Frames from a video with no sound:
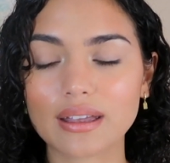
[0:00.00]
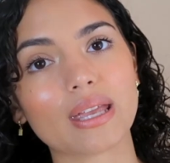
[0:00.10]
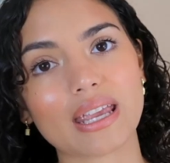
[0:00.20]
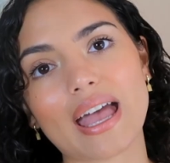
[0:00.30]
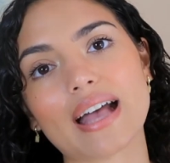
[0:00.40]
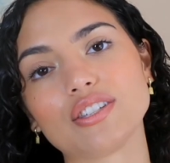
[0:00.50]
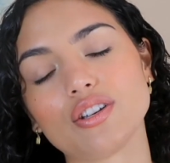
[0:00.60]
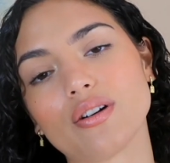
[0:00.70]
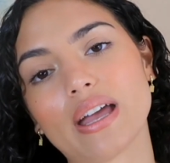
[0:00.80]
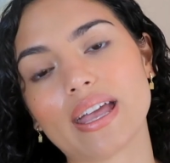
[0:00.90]
But yeah, as
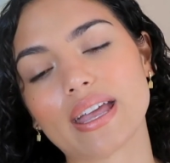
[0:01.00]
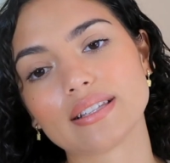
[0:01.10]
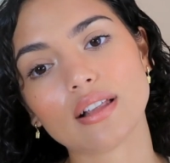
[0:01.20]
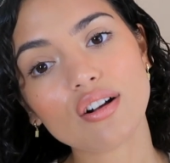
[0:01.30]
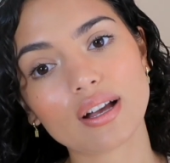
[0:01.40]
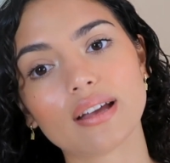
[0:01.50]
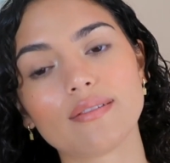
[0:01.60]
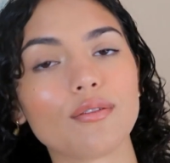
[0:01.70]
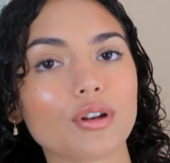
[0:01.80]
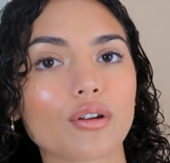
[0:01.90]
your hair gets longer,
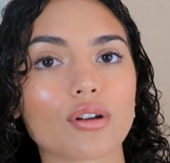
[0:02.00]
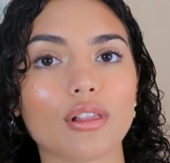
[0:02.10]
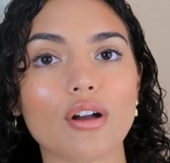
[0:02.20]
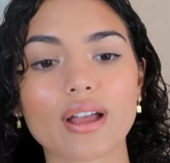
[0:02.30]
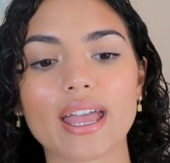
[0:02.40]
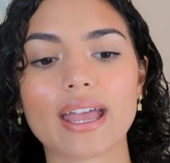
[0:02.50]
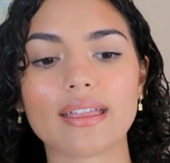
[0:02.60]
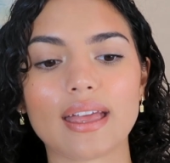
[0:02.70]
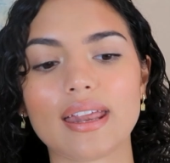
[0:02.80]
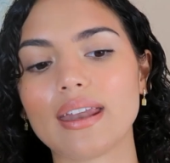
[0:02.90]
if you want to grow long hair,
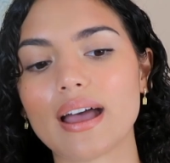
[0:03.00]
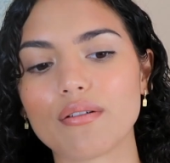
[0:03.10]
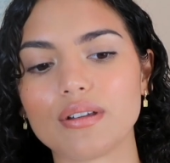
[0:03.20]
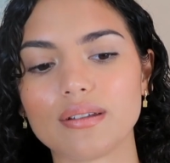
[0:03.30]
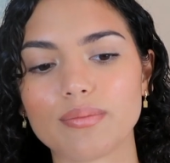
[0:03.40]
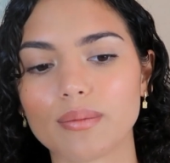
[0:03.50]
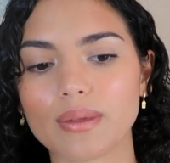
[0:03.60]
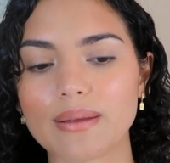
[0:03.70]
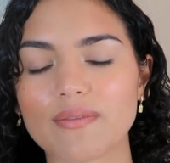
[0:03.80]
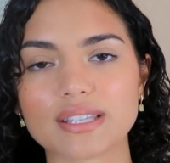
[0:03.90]
then I would
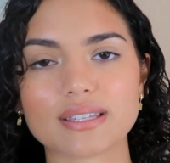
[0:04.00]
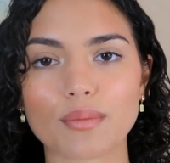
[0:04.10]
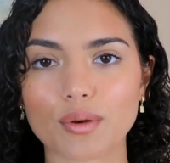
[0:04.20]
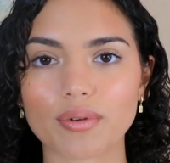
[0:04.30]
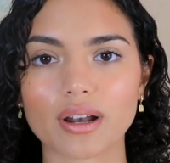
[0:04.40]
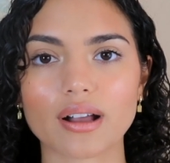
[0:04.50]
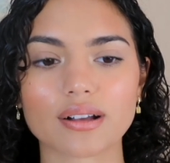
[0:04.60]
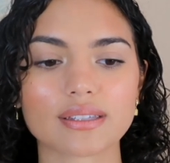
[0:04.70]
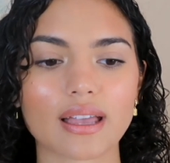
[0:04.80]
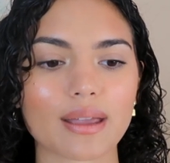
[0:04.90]
probably invest in more
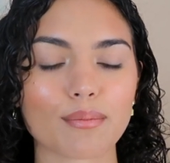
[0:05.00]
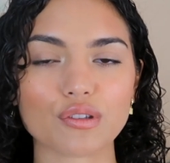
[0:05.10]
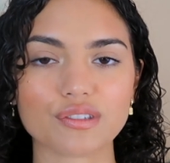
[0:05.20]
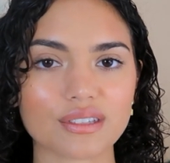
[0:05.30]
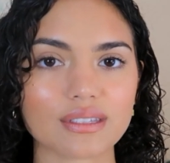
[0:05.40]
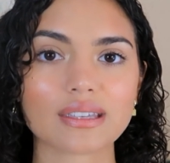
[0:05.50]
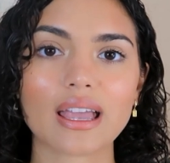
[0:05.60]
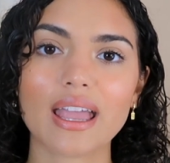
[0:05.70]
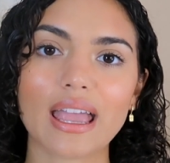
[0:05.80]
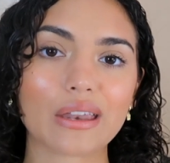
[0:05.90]
products like mousses
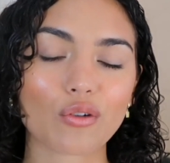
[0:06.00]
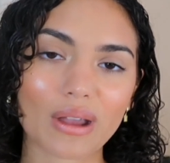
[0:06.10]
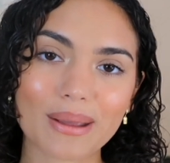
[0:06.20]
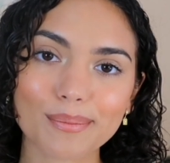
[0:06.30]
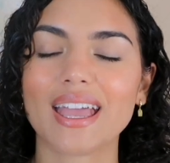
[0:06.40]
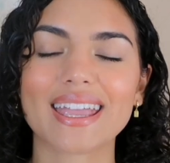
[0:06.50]
and cream.